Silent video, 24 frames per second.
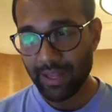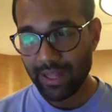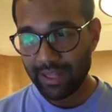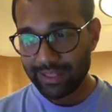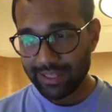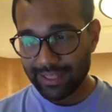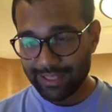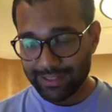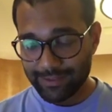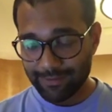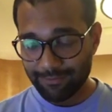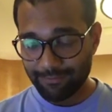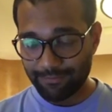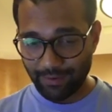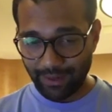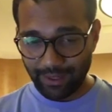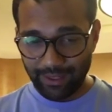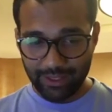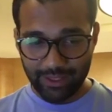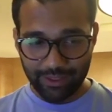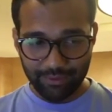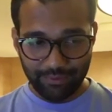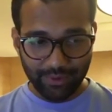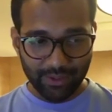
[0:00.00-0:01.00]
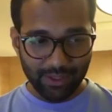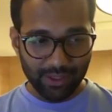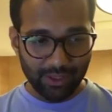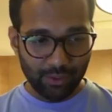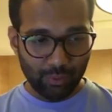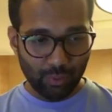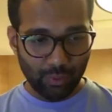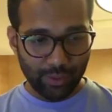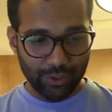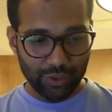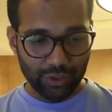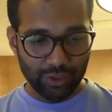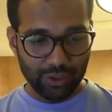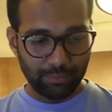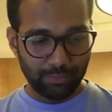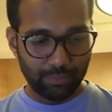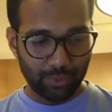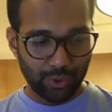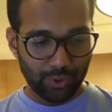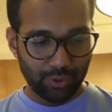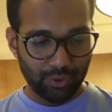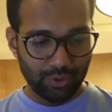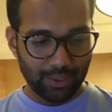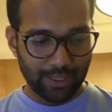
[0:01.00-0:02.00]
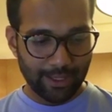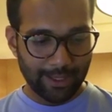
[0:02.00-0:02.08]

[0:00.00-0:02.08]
That's a very difficult question, bro.